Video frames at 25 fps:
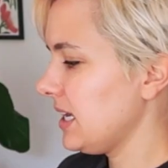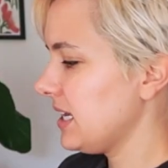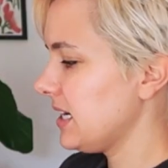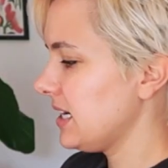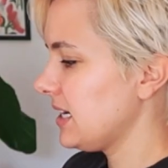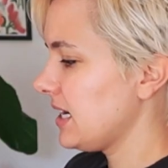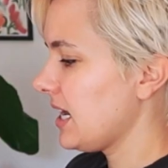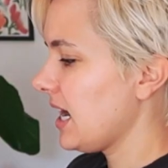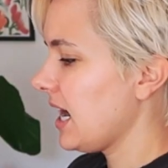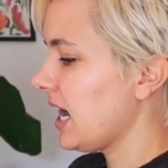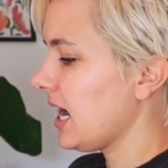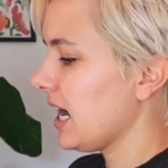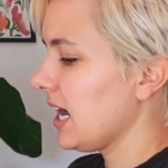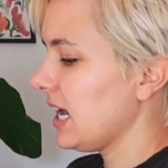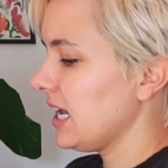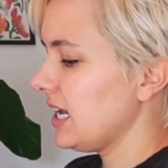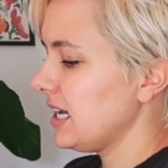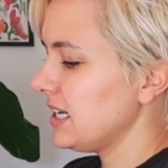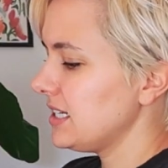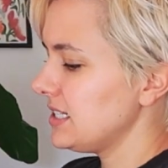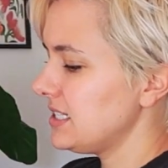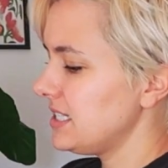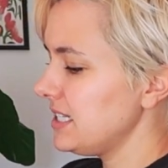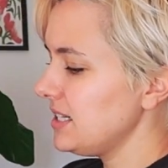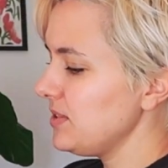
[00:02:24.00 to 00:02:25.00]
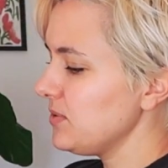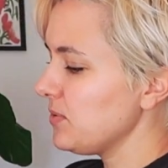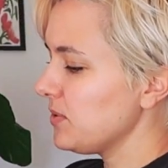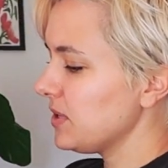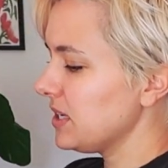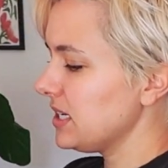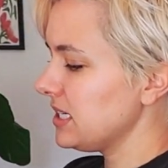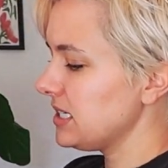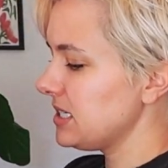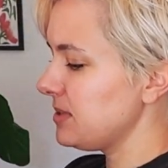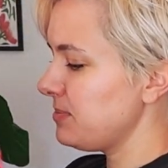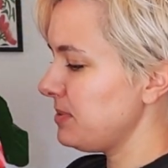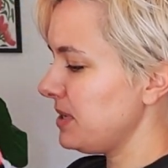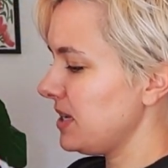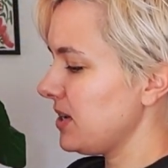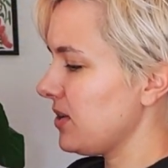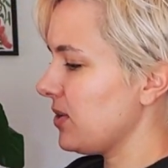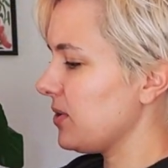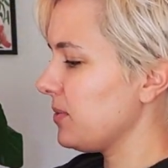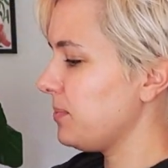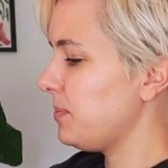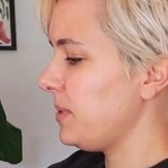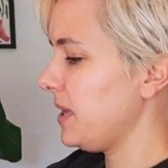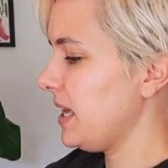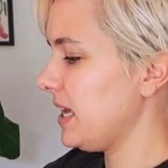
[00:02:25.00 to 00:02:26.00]
And I didn't want it to be
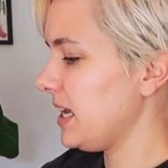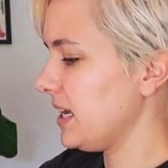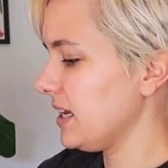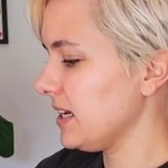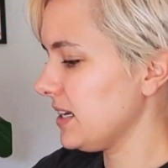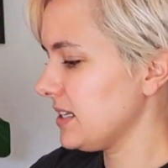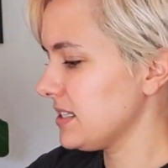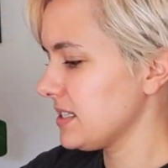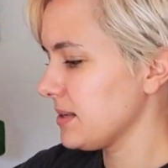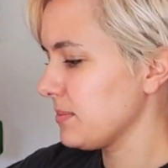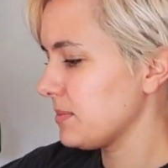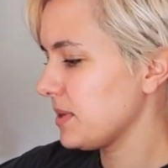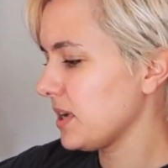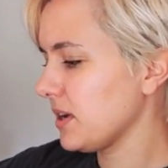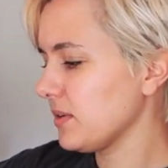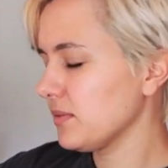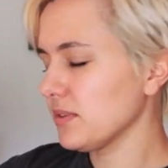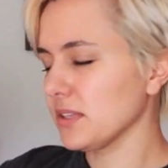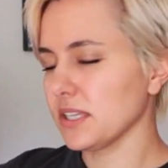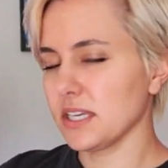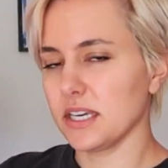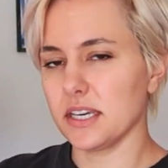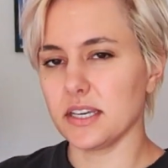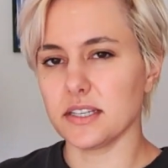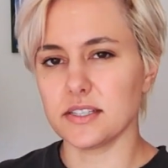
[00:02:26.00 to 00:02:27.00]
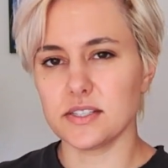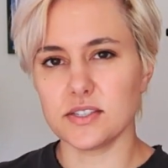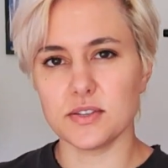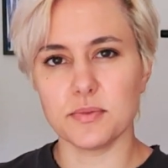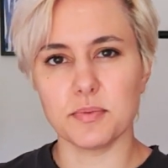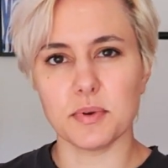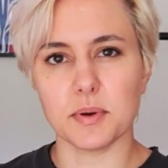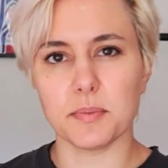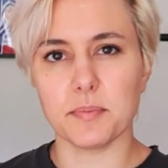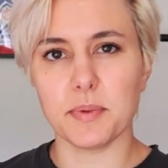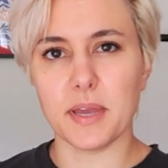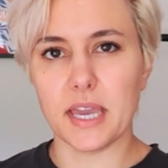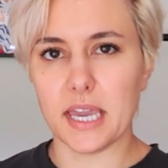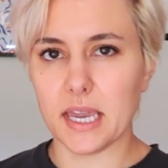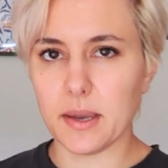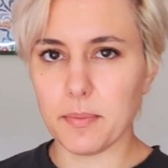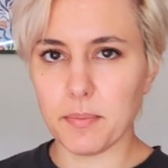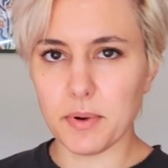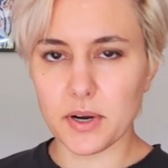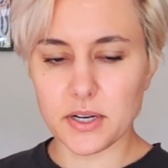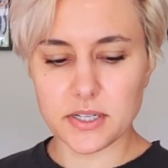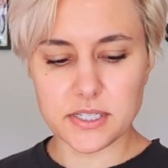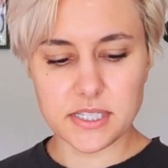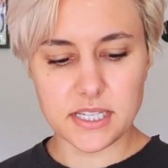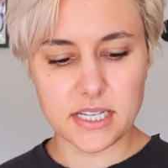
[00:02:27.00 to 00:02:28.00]
all pink because I'm not really a super pink
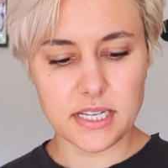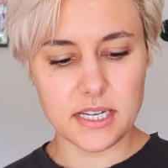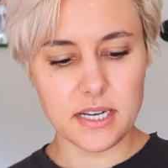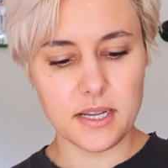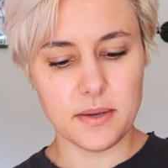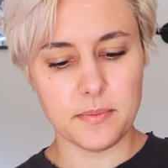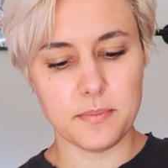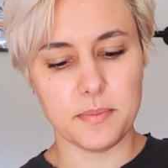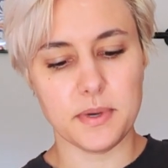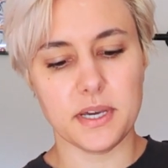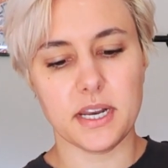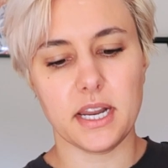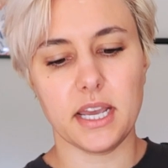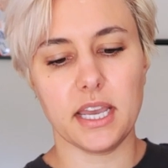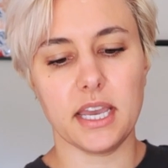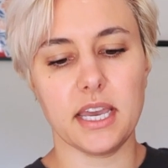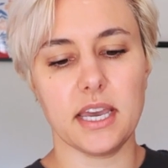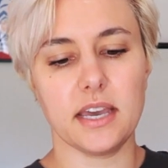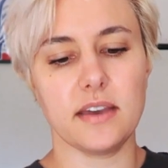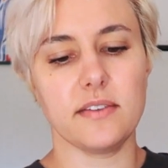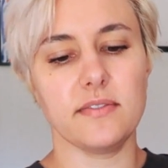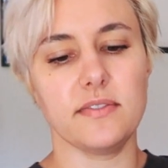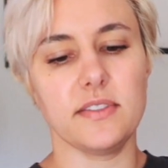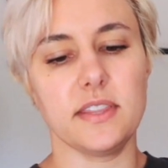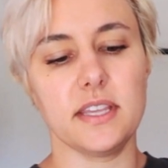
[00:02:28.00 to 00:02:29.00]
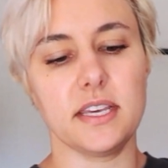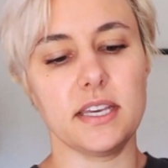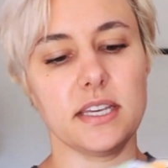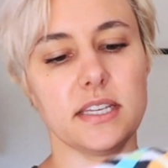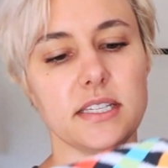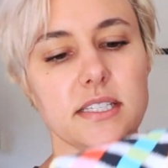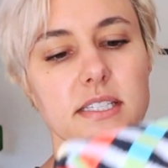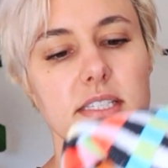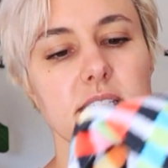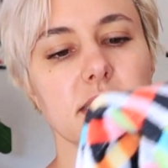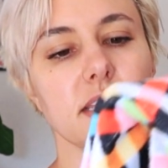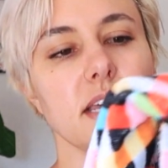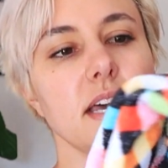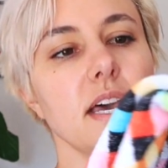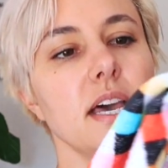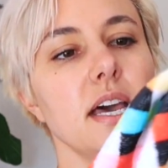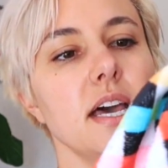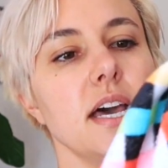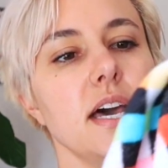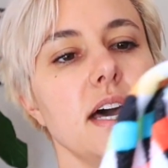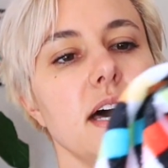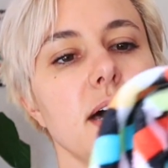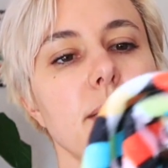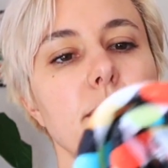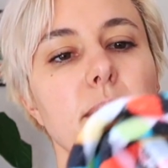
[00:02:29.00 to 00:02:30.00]
person, but I have this
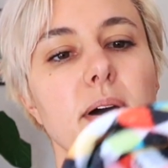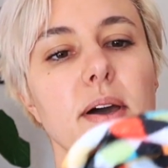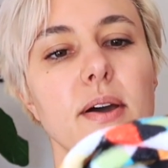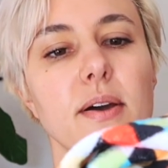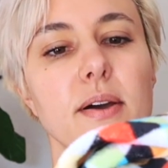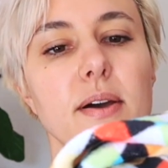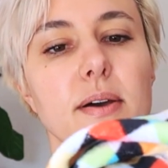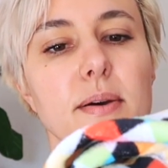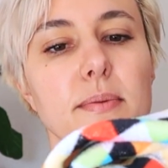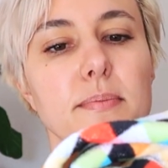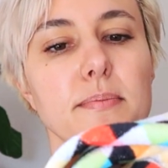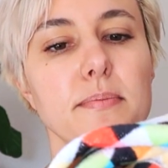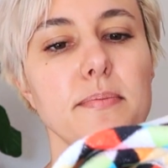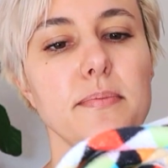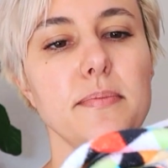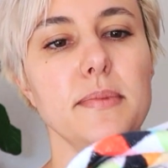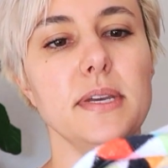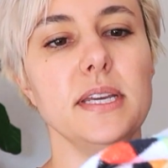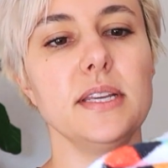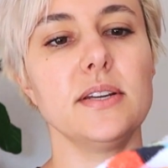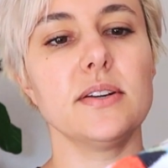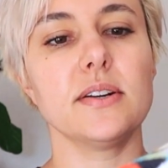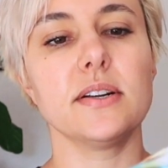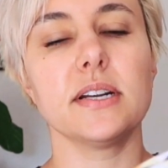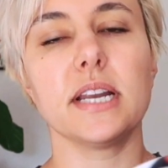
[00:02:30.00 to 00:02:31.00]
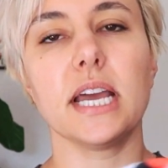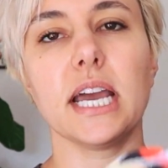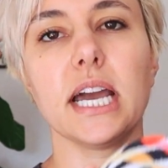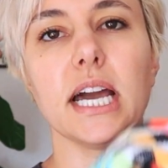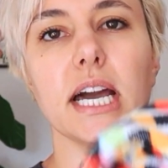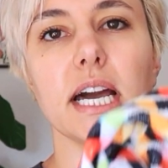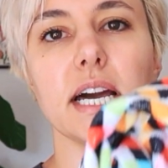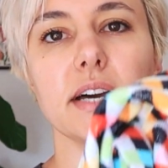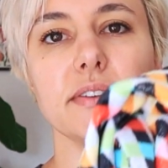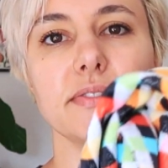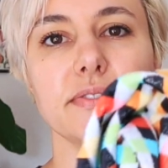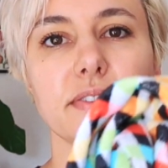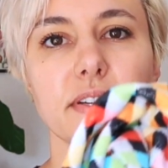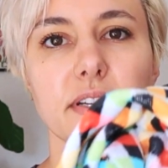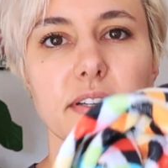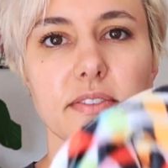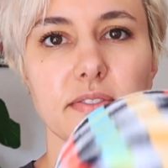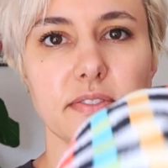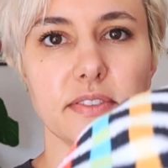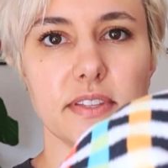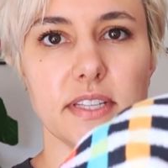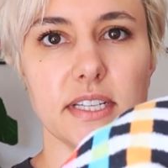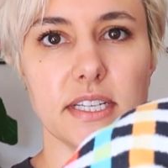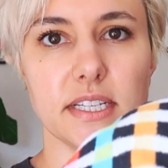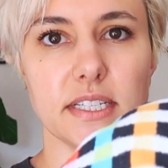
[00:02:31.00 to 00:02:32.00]
about 1.5 meters
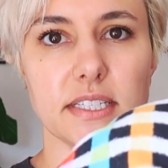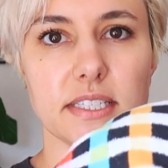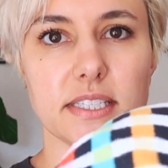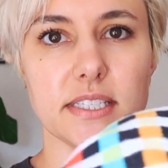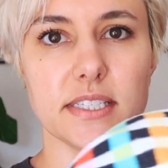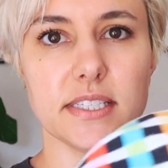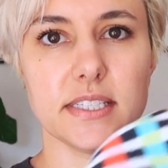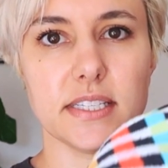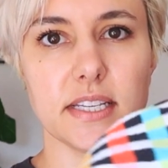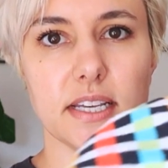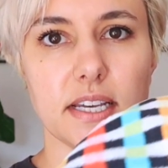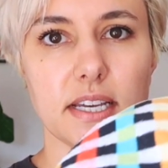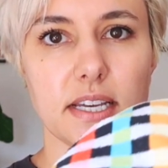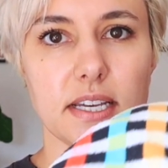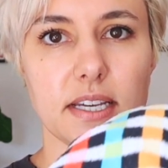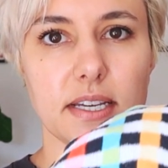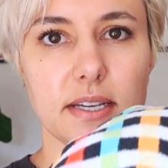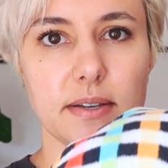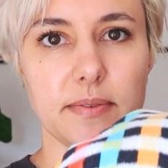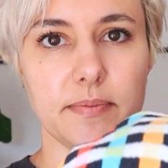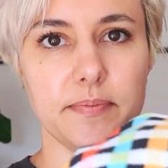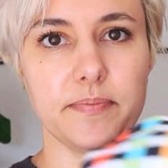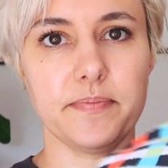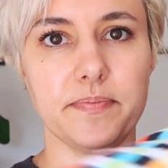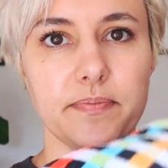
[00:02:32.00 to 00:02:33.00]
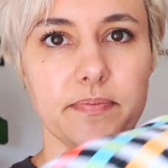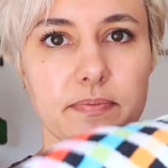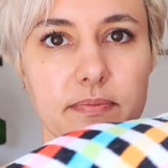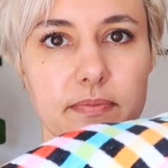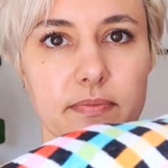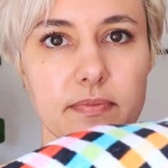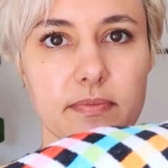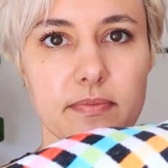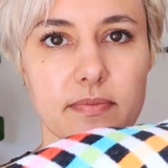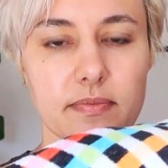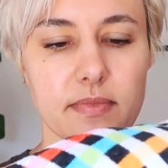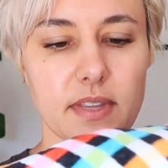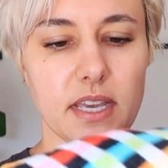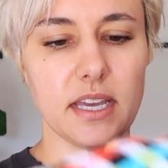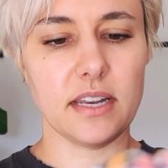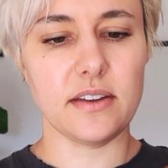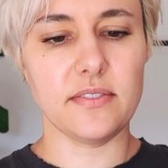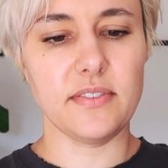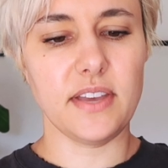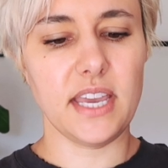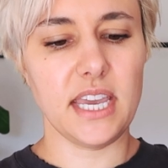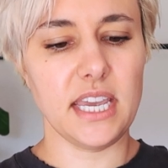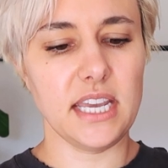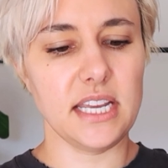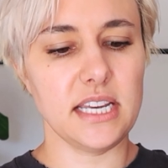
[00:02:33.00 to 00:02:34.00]
of this kind
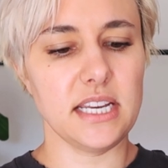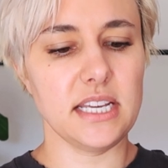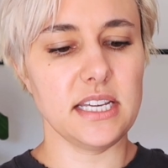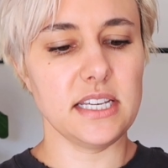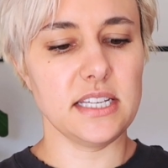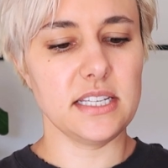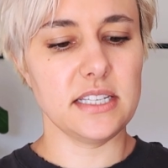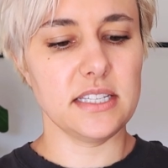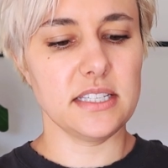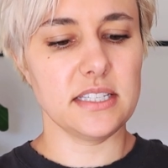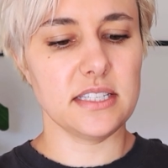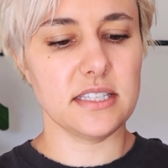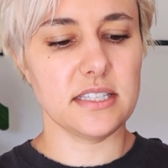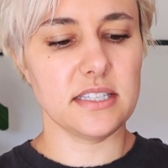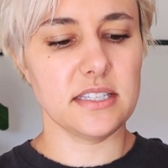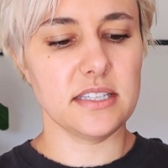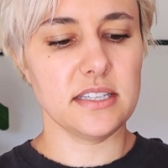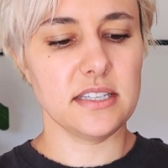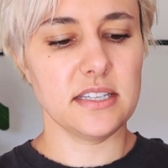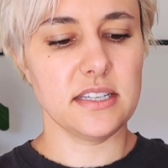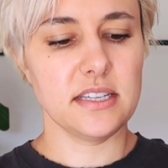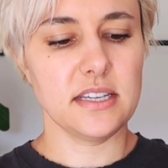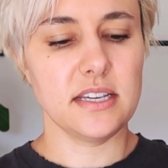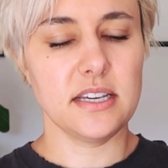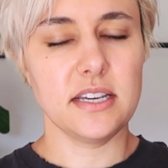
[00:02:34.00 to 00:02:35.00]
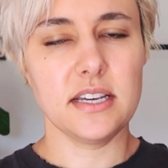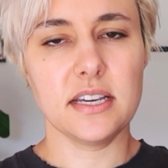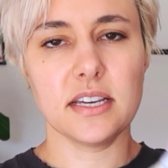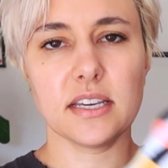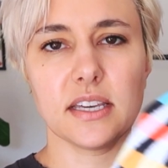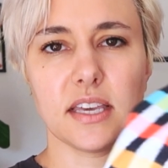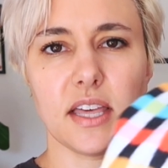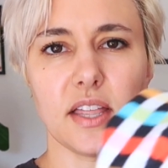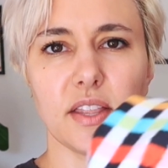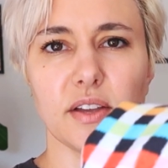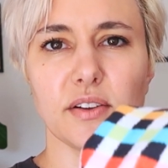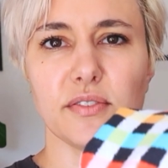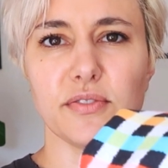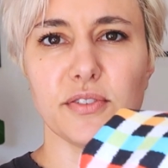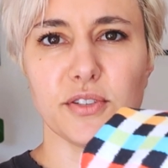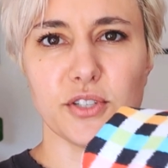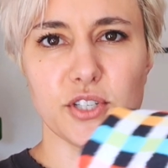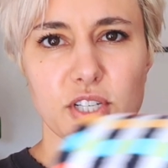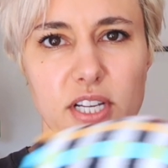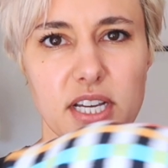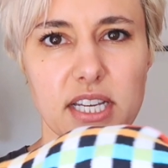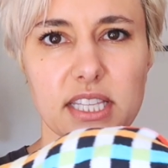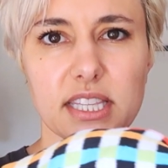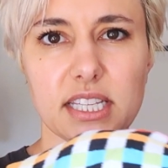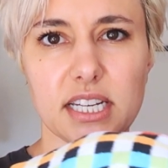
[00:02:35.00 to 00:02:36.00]
of 80s colorful
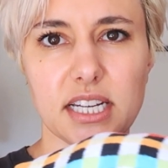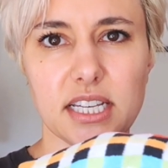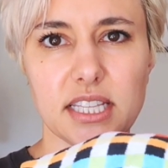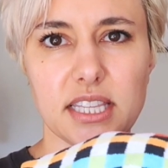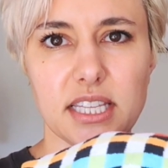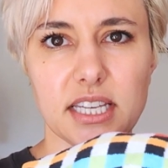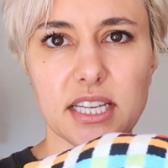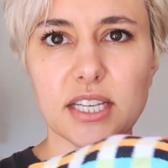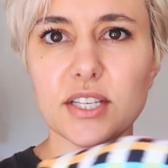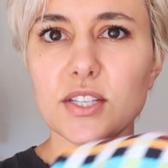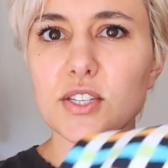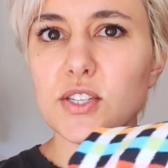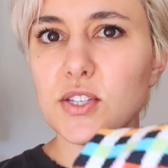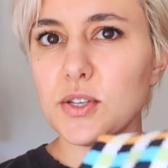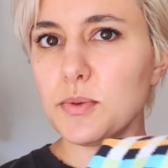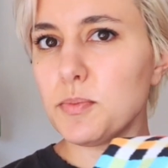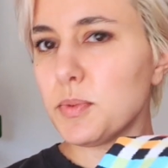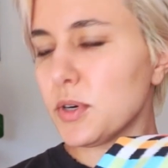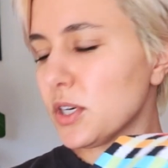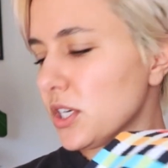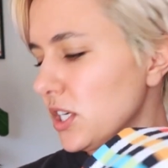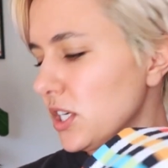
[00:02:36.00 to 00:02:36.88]
check that I think is super